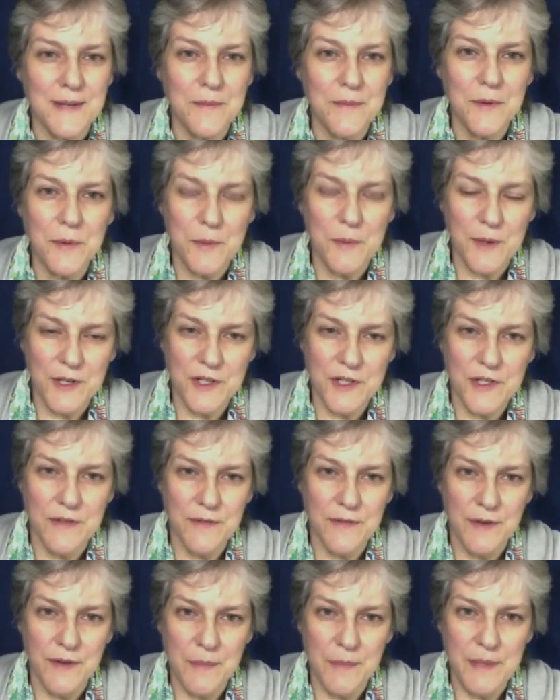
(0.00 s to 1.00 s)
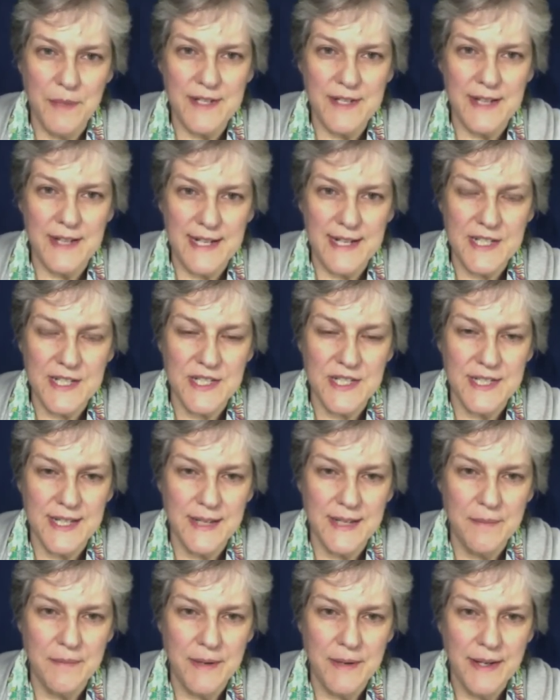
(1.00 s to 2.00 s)
I'm with Berkshire Environmental Action
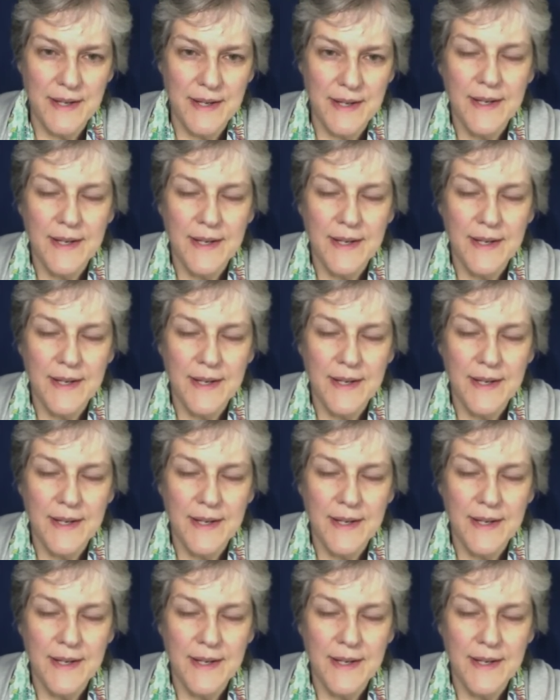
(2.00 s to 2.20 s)
Team,